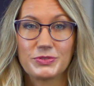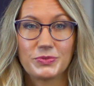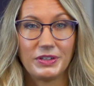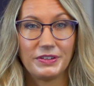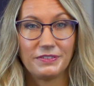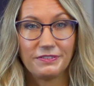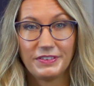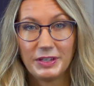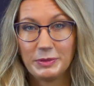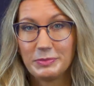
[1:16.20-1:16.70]

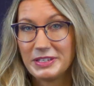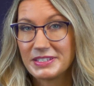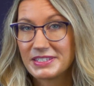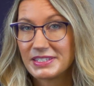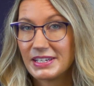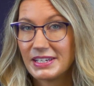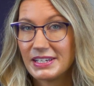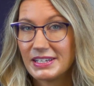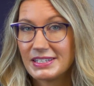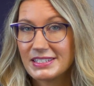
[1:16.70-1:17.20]
between V P
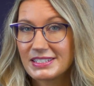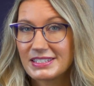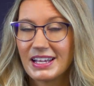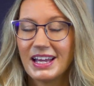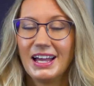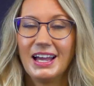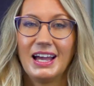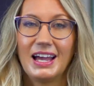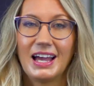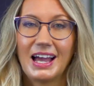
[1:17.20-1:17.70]
Cs,
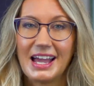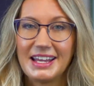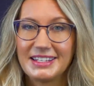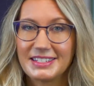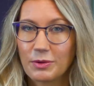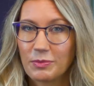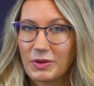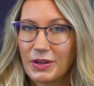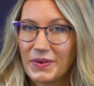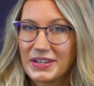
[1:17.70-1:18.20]
A
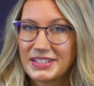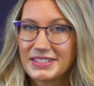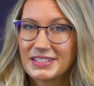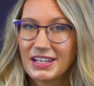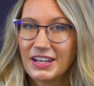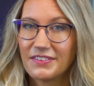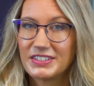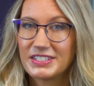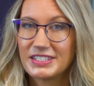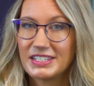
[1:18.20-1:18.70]
W S
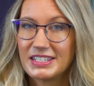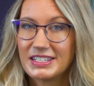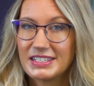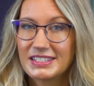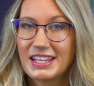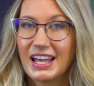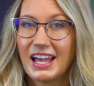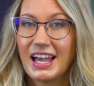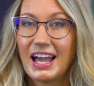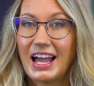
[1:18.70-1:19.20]

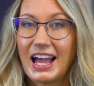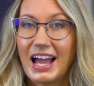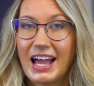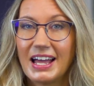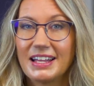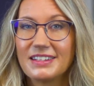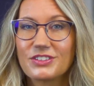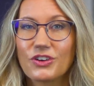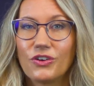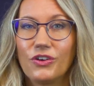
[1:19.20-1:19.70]
services
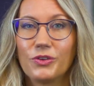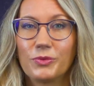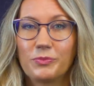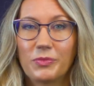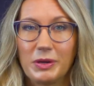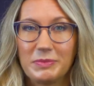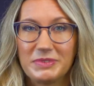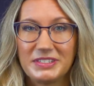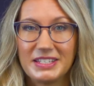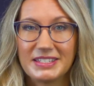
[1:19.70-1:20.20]
and
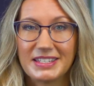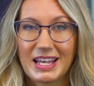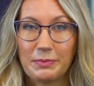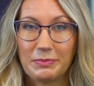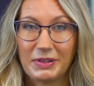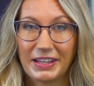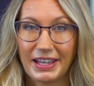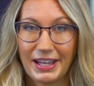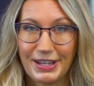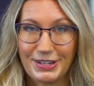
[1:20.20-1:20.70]
on-premises
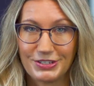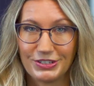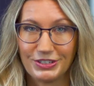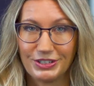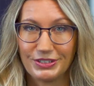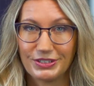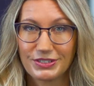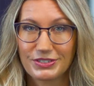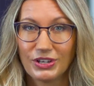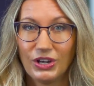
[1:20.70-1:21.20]

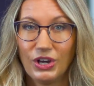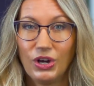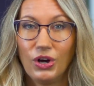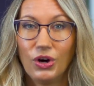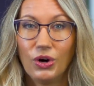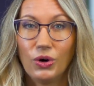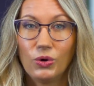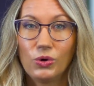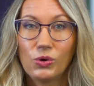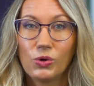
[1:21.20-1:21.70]
applications,
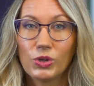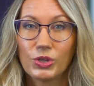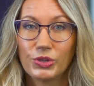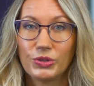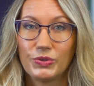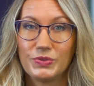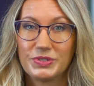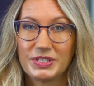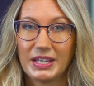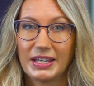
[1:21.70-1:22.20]
all
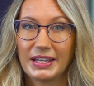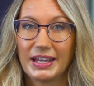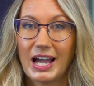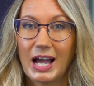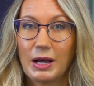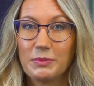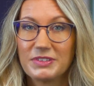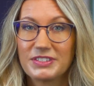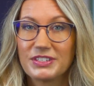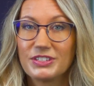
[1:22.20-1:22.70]
using
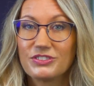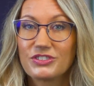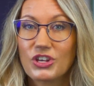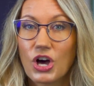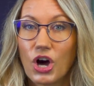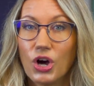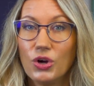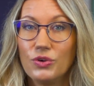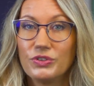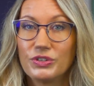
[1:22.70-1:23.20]
Amazon's
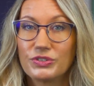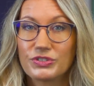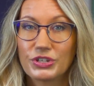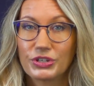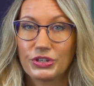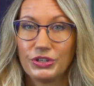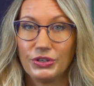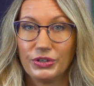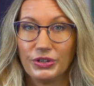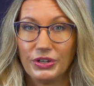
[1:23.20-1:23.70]
own
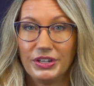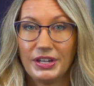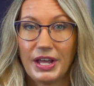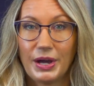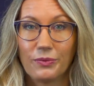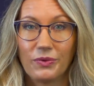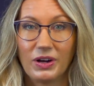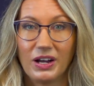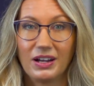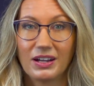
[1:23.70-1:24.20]
secure
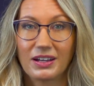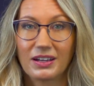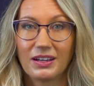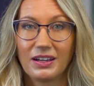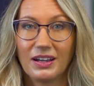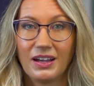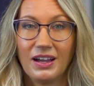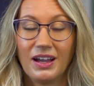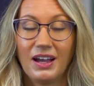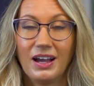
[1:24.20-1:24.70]
network.
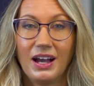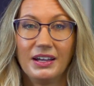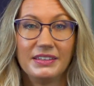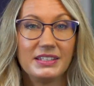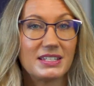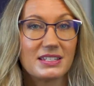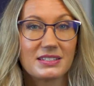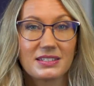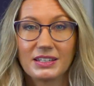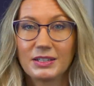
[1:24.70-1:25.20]
And
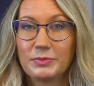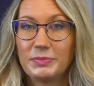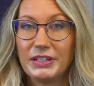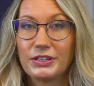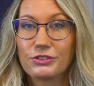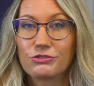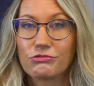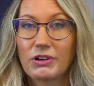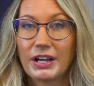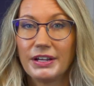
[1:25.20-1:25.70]
this is going to
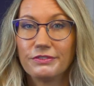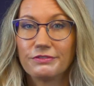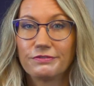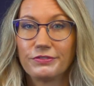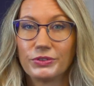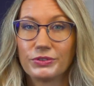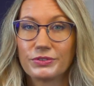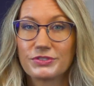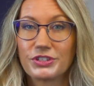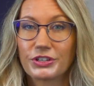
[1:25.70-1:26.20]
be great
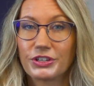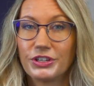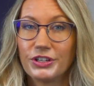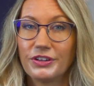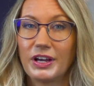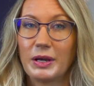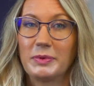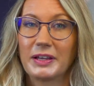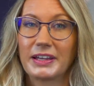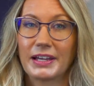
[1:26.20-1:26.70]
for
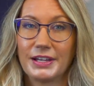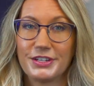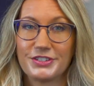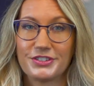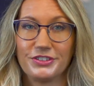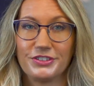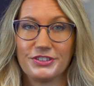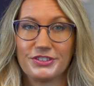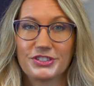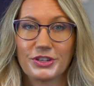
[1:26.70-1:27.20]
secure
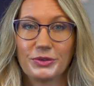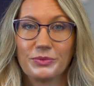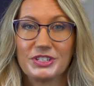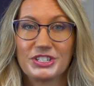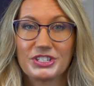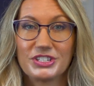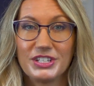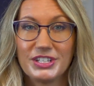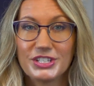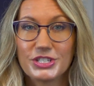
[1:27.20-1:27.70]
applications
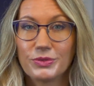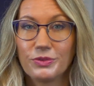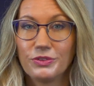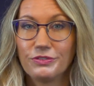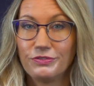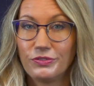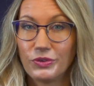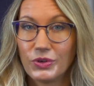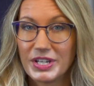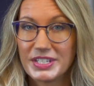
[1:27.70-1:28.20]
which need to
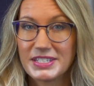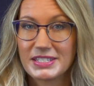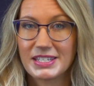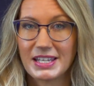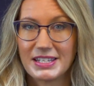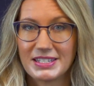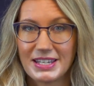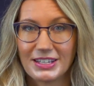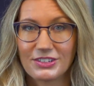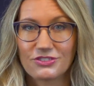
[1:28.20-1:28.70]
avoid
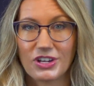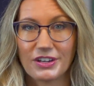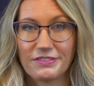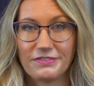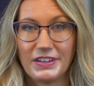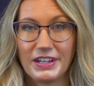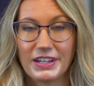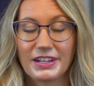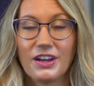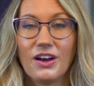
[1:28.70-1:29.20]
sending
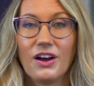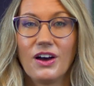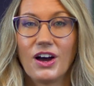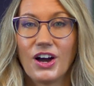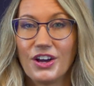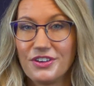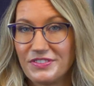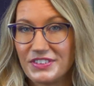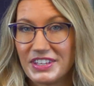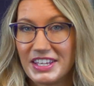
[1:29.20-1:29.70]
traffic
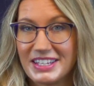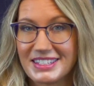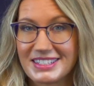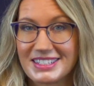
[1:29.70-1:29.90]
over the